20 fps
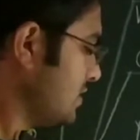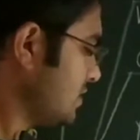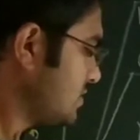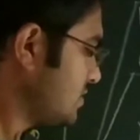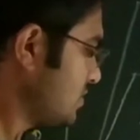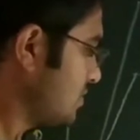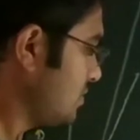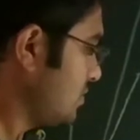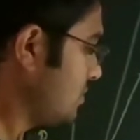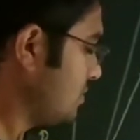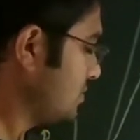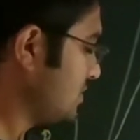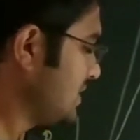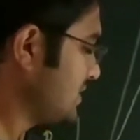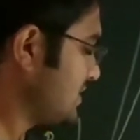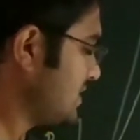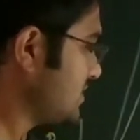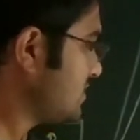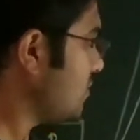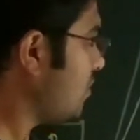So
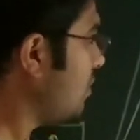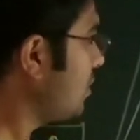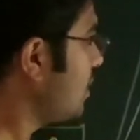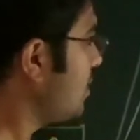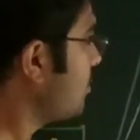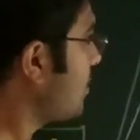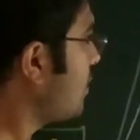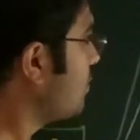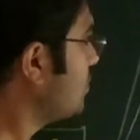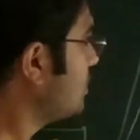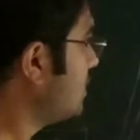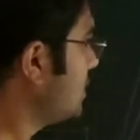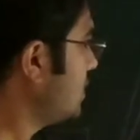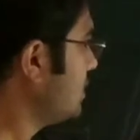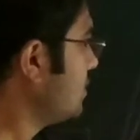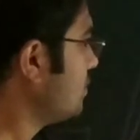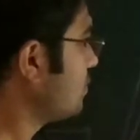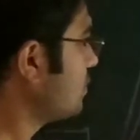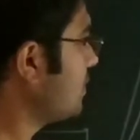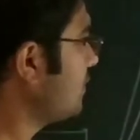this is all about the
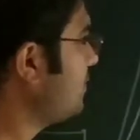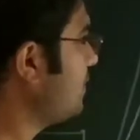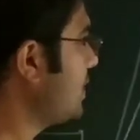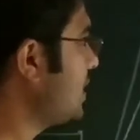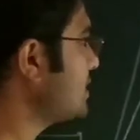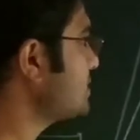nucleophilic